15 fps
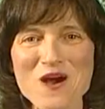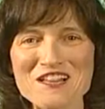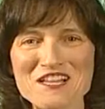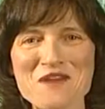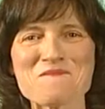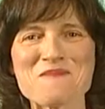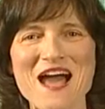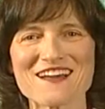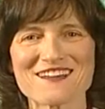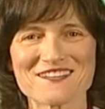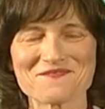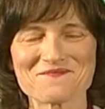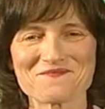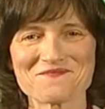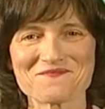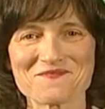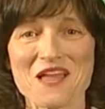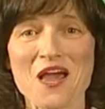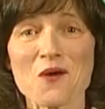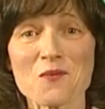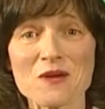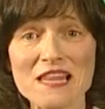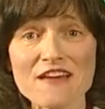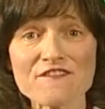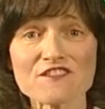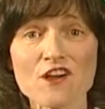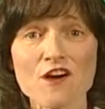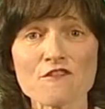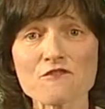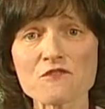Welcome back. We left
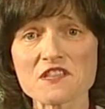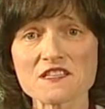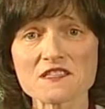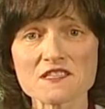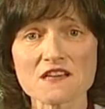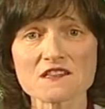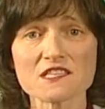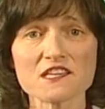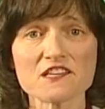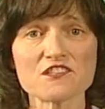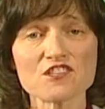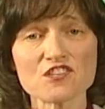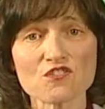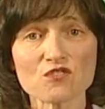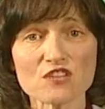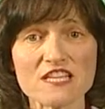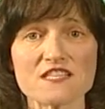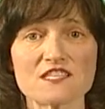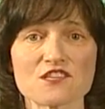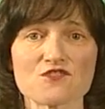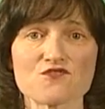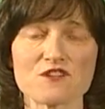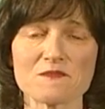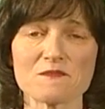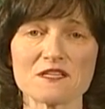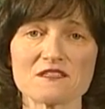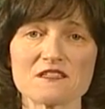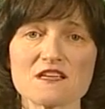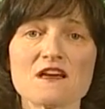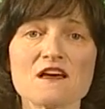off with inserting into your lease
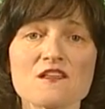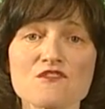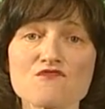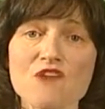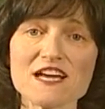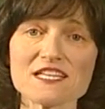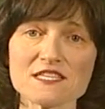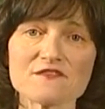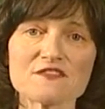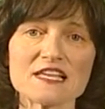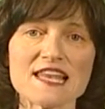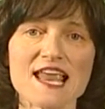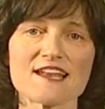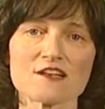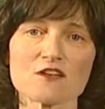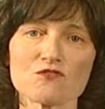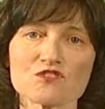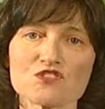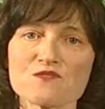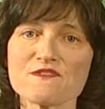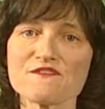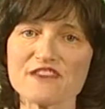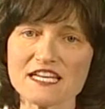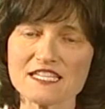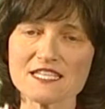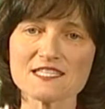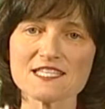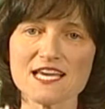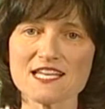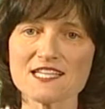agreement the right of the landlord to evict a
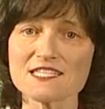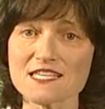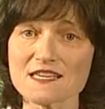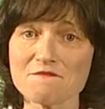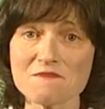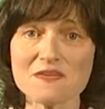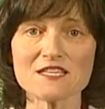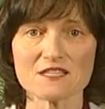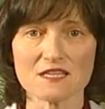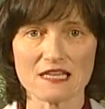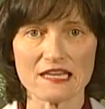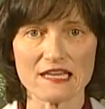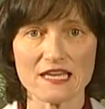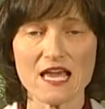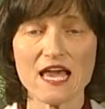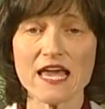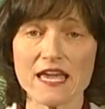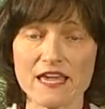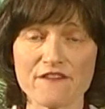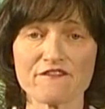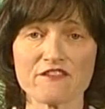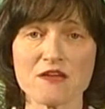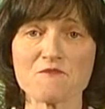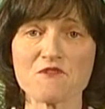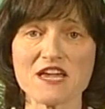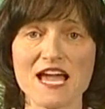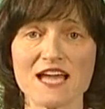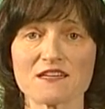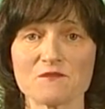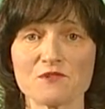tenant immediately if they bring
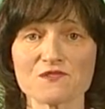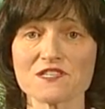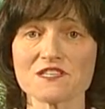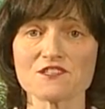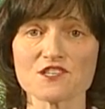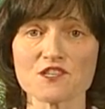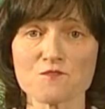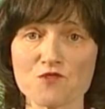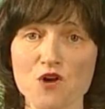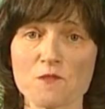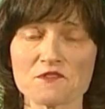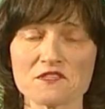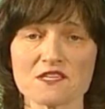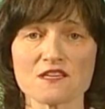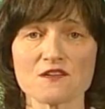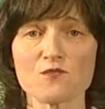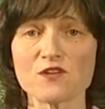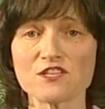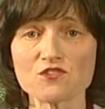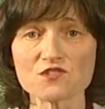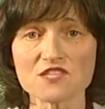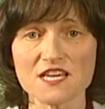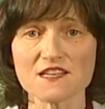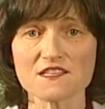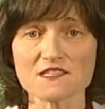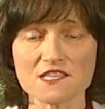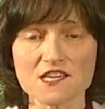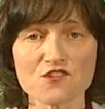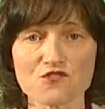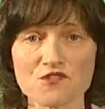animals into the property when your
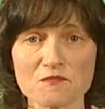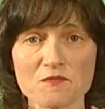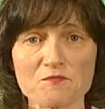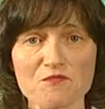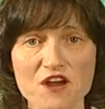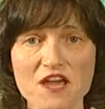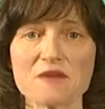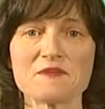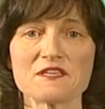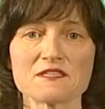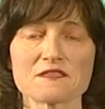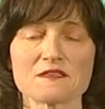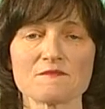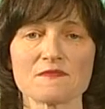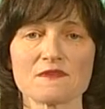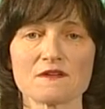tenancy agreement prohibits them.